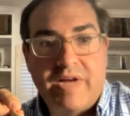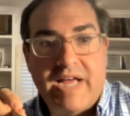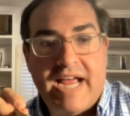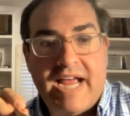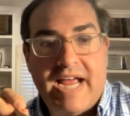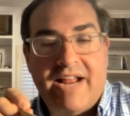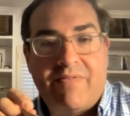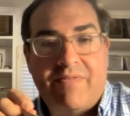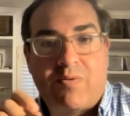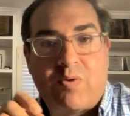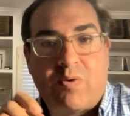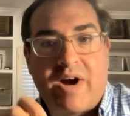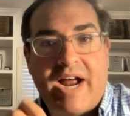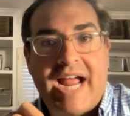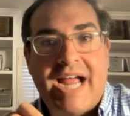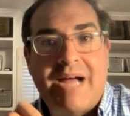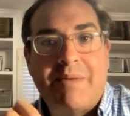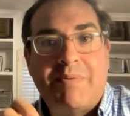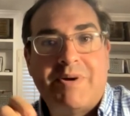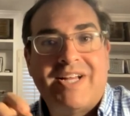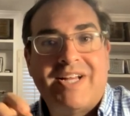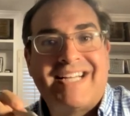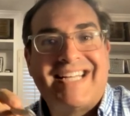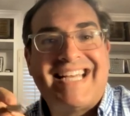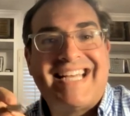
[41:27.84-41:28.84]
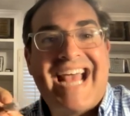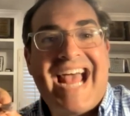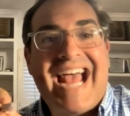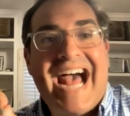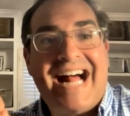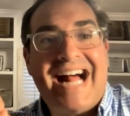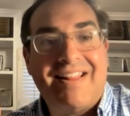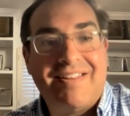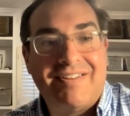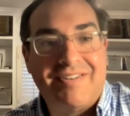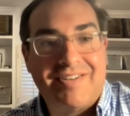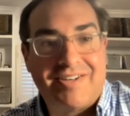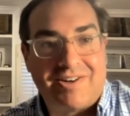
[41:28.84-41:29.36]
and if we're able to
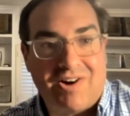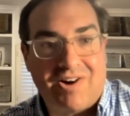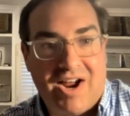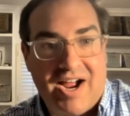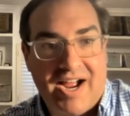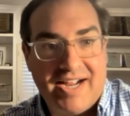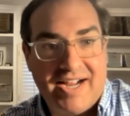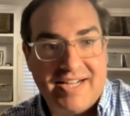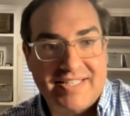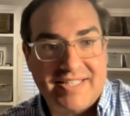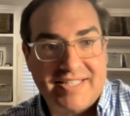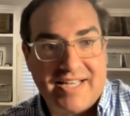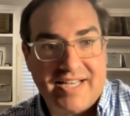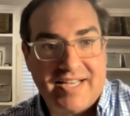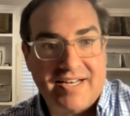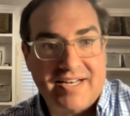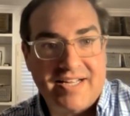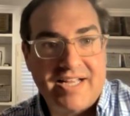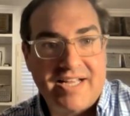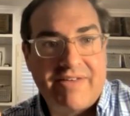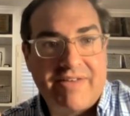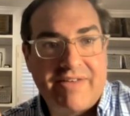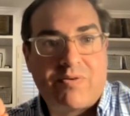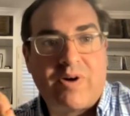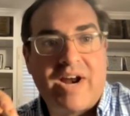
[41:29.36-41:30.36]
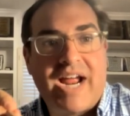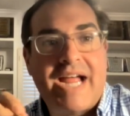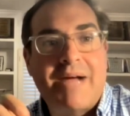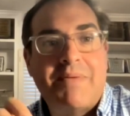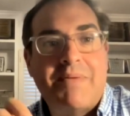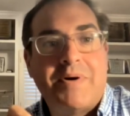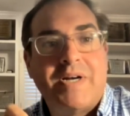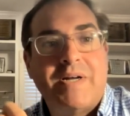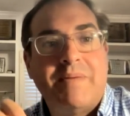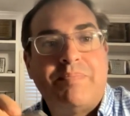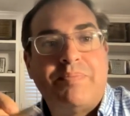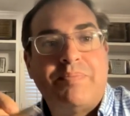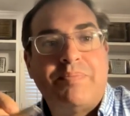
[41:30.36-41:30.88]
calendarize it if we're
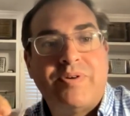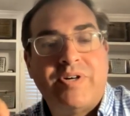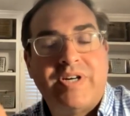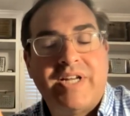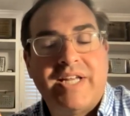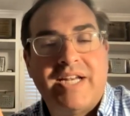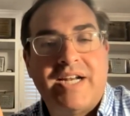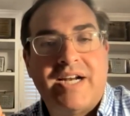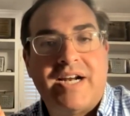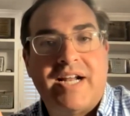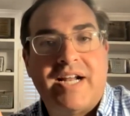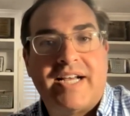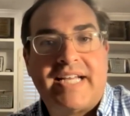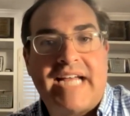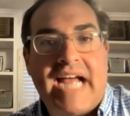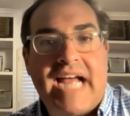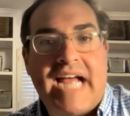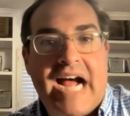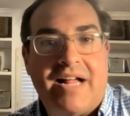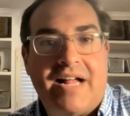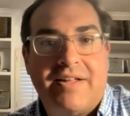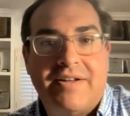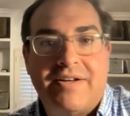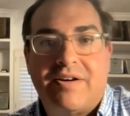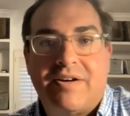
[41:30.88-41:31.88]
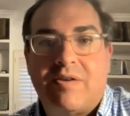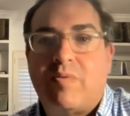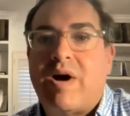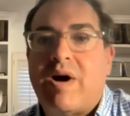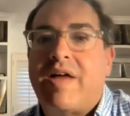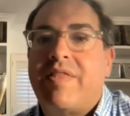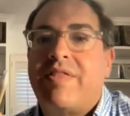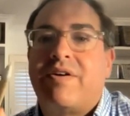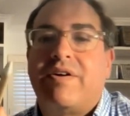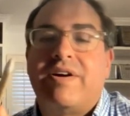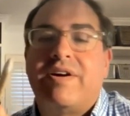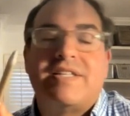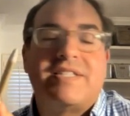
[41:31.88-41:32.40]
able to put it on a calendar
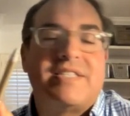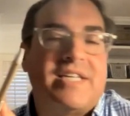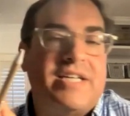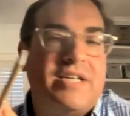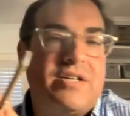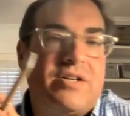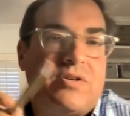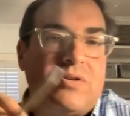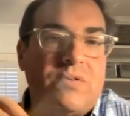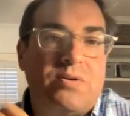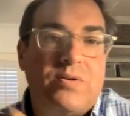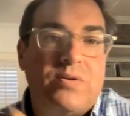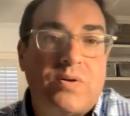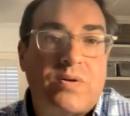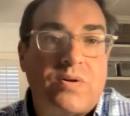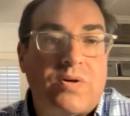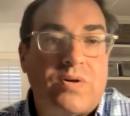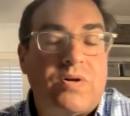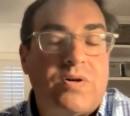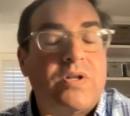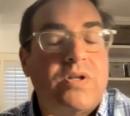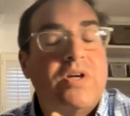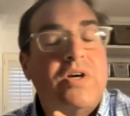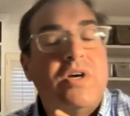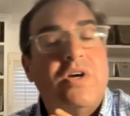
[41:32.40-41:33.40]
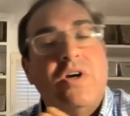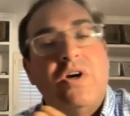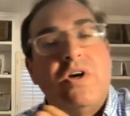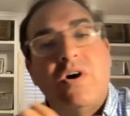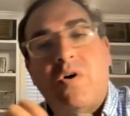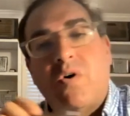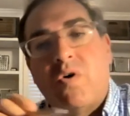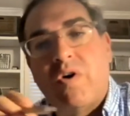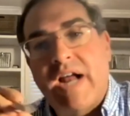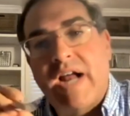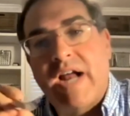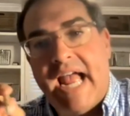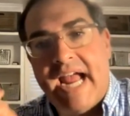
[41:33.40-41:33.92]
whether it's in google
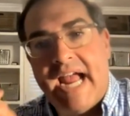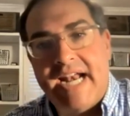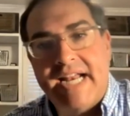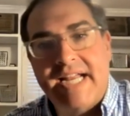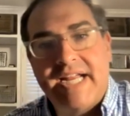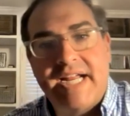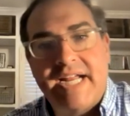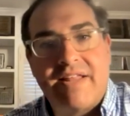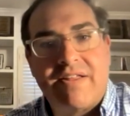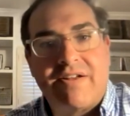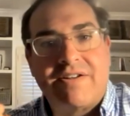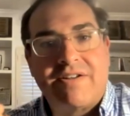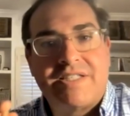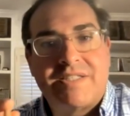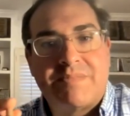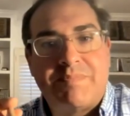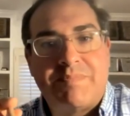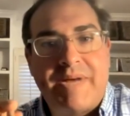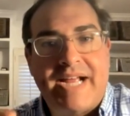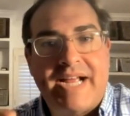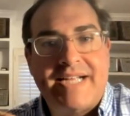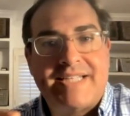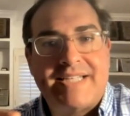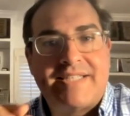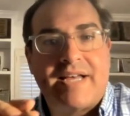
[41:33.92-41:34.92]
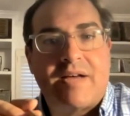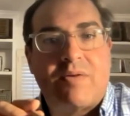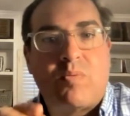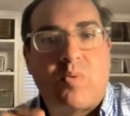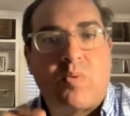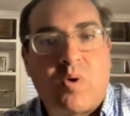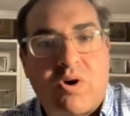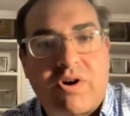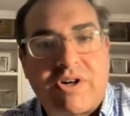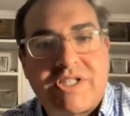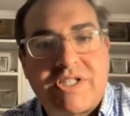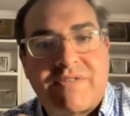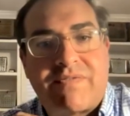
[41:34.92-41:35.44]
or any other space that
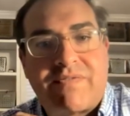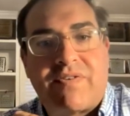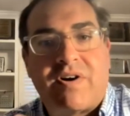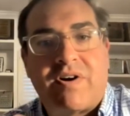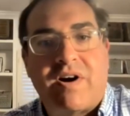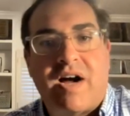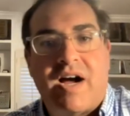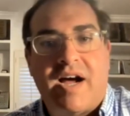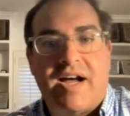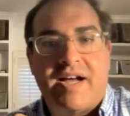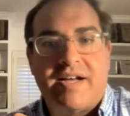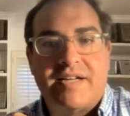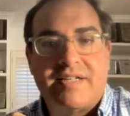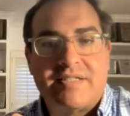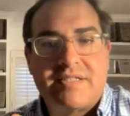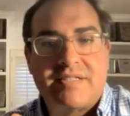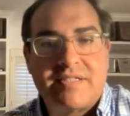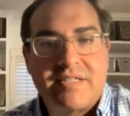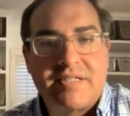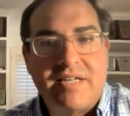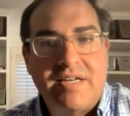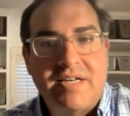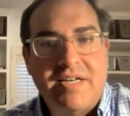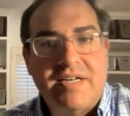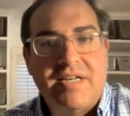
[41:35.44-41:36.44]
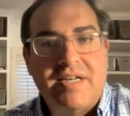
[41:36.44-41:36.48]
works for us.